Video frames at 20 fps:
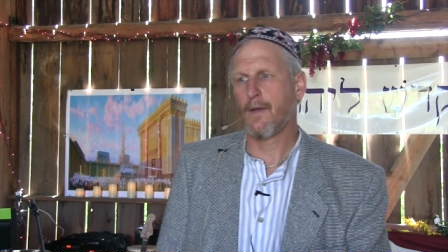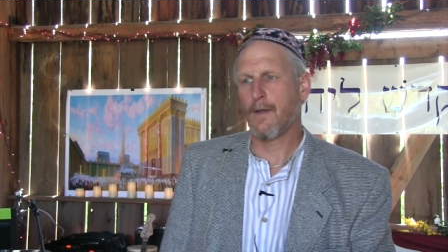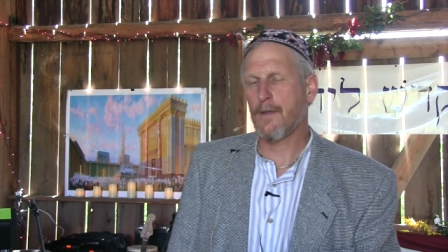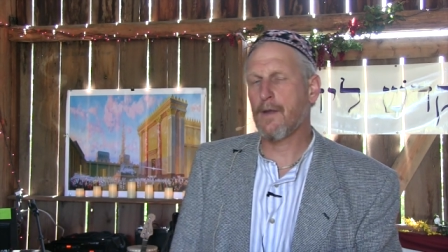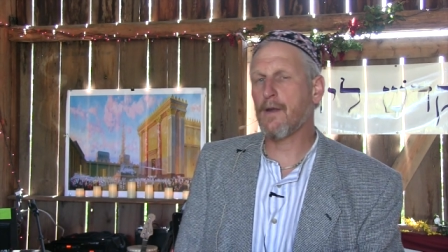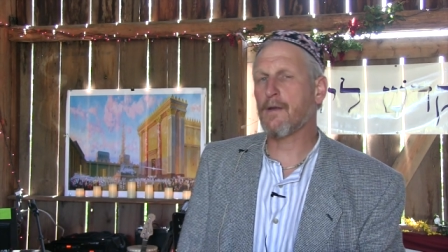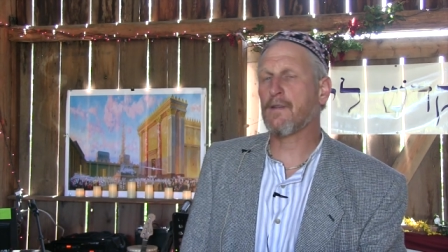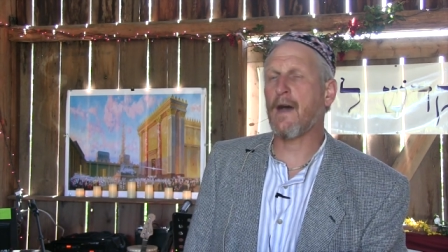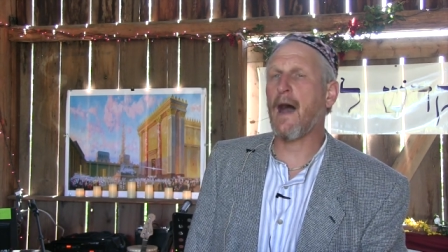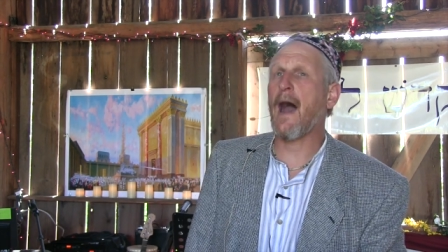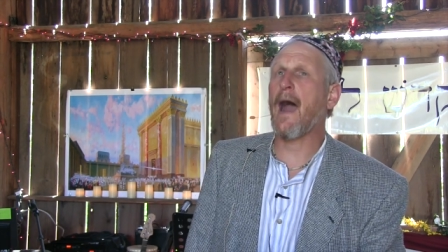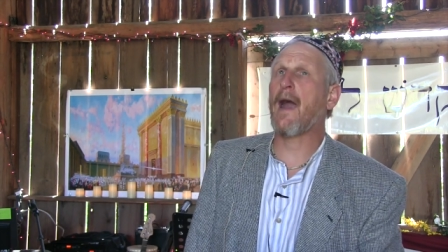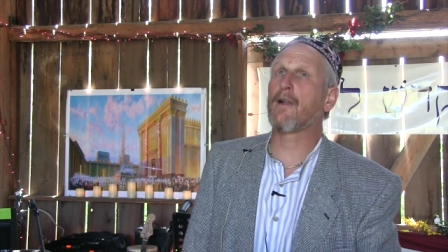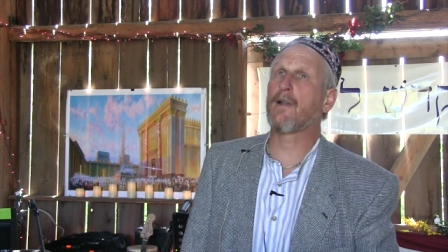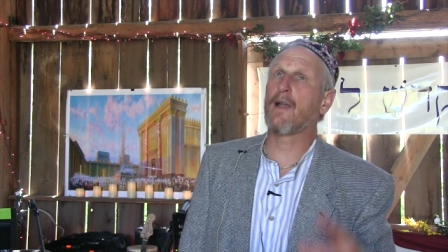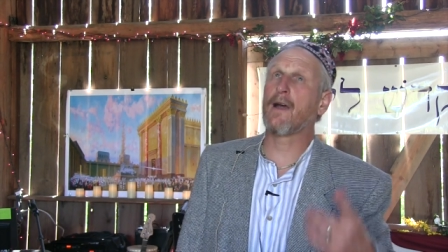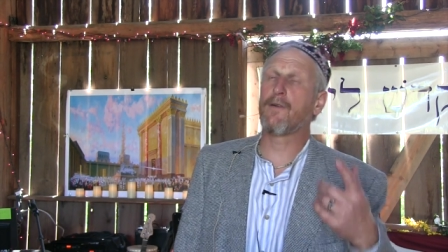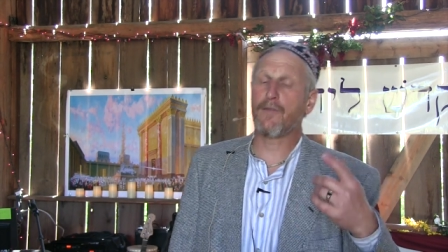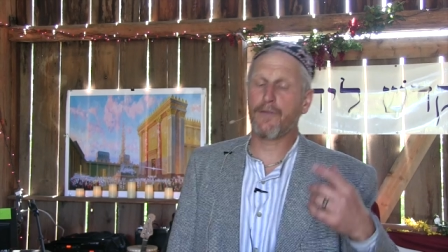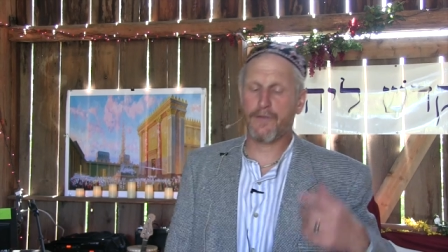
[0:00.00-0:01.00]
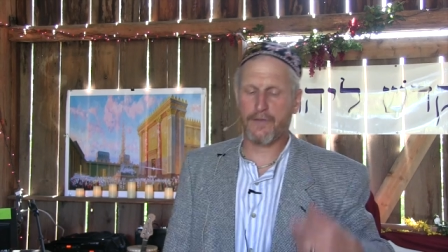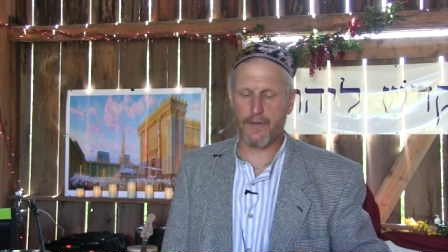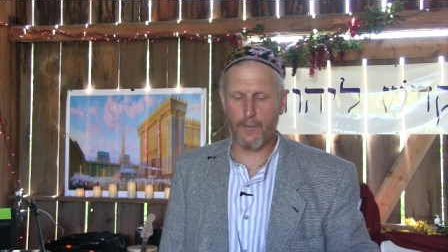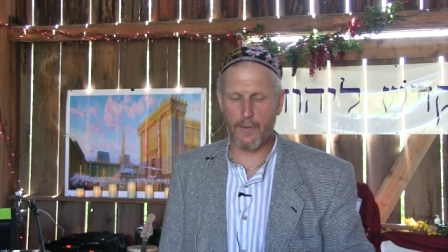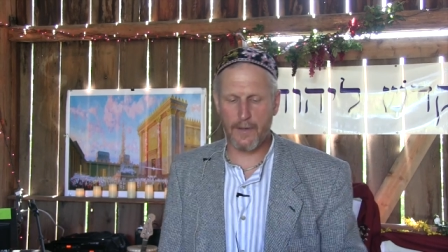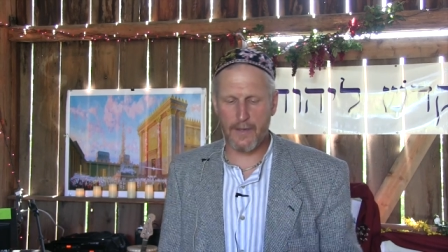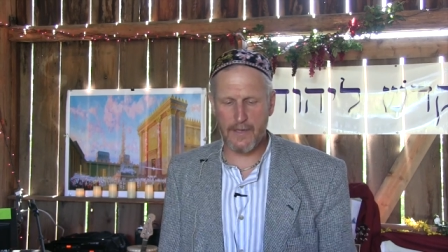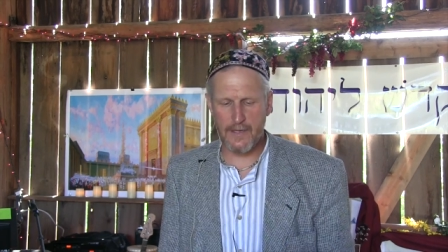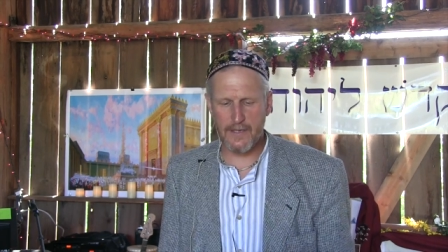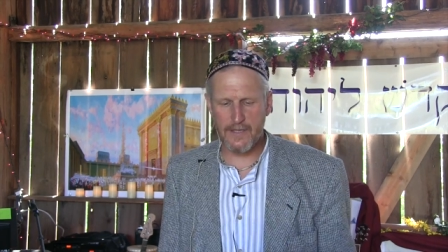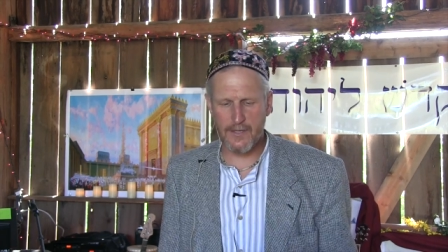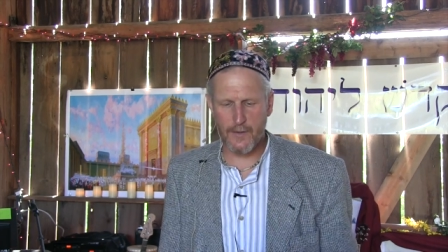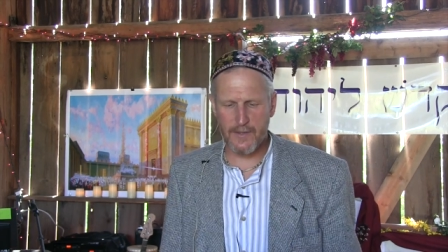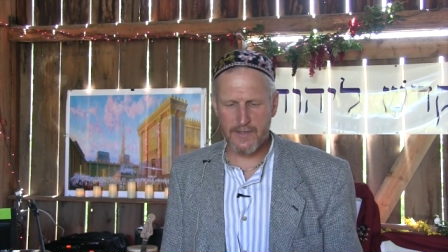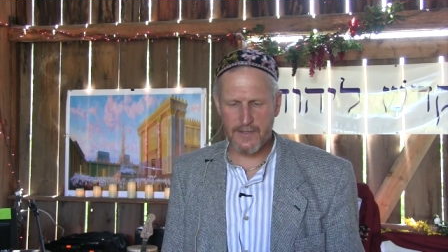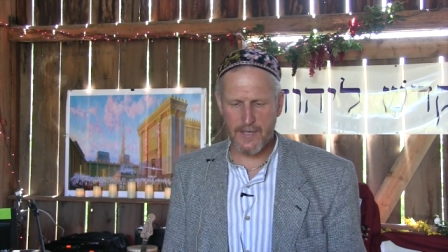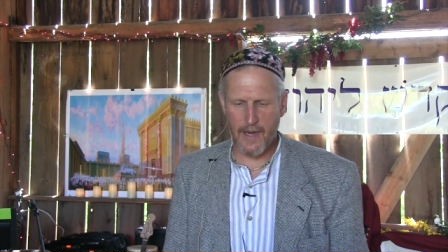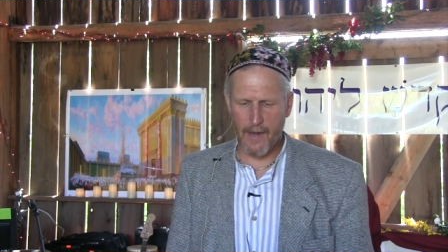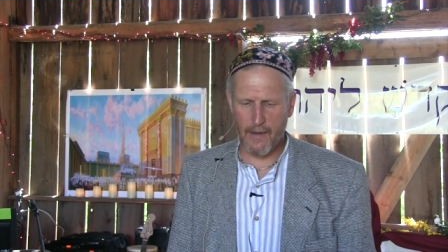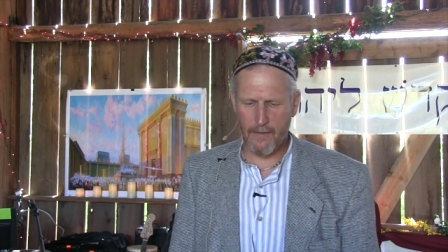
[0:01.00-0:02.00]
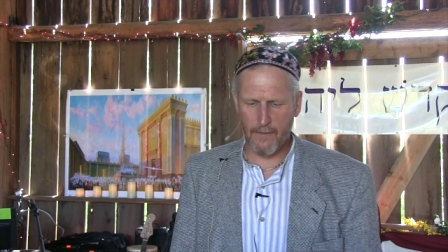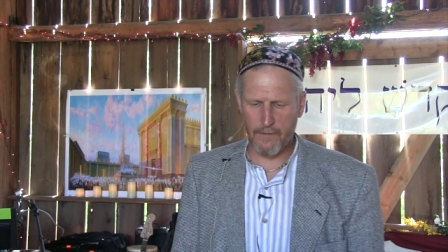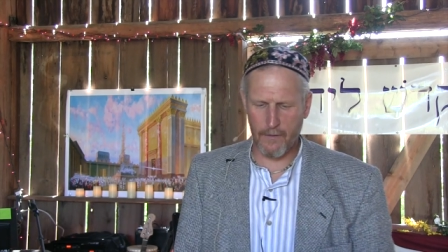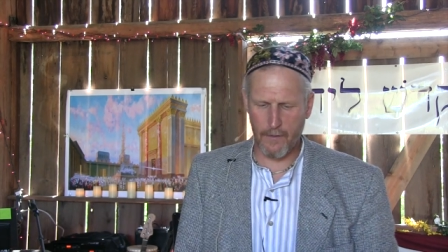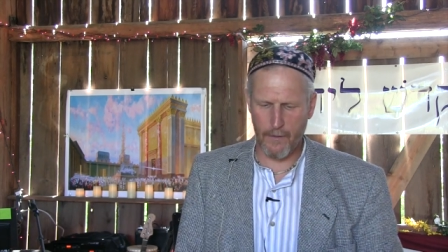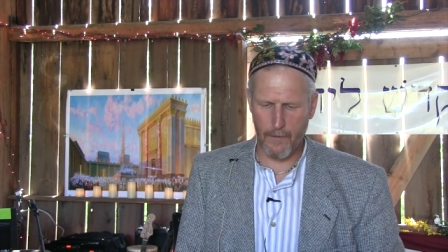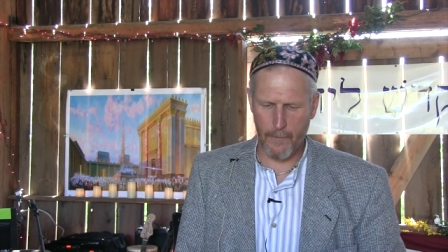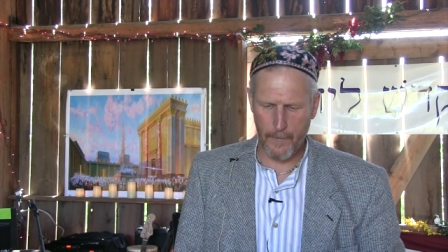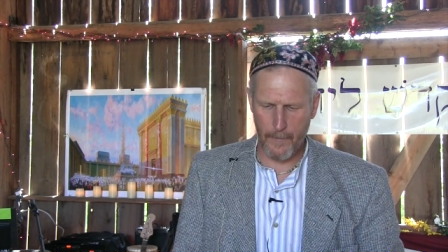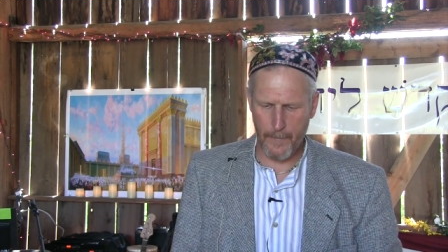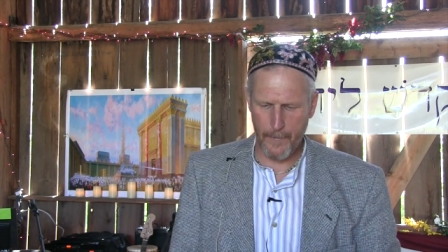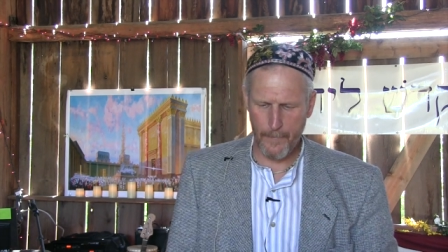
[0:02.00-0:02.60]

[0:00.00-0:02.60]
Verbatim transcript: There's higher levels that we need to attain to.